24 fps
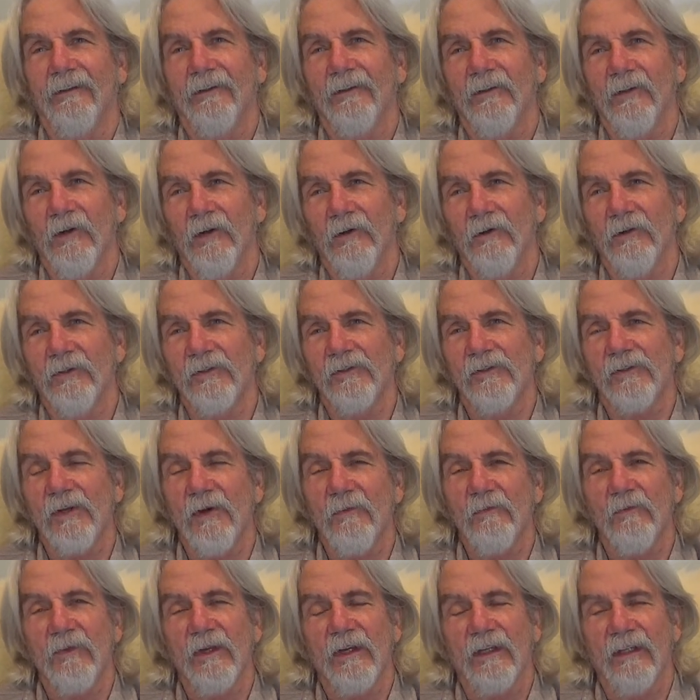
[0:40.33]
there is
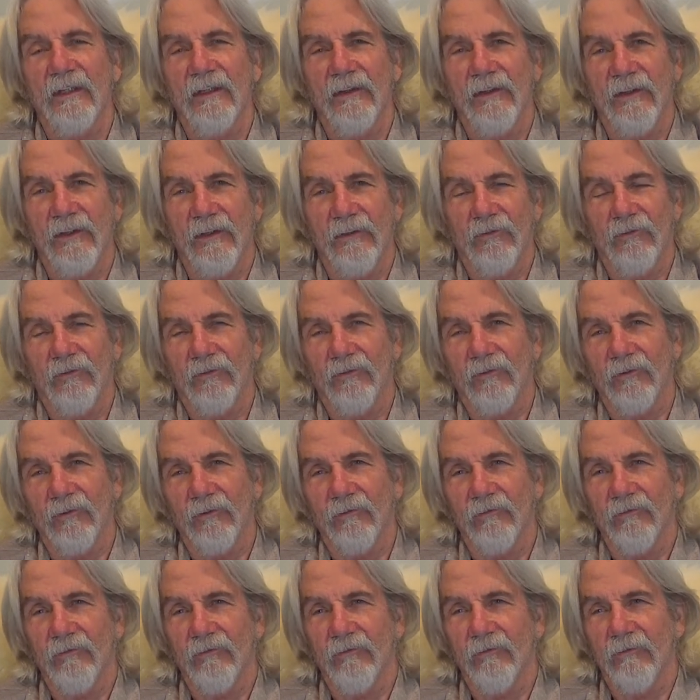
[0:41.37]
something in this
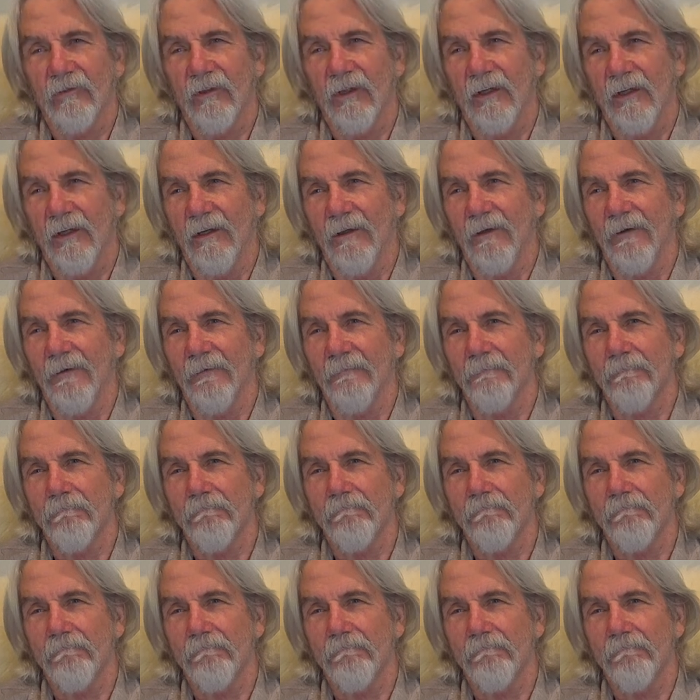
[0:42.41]
uh,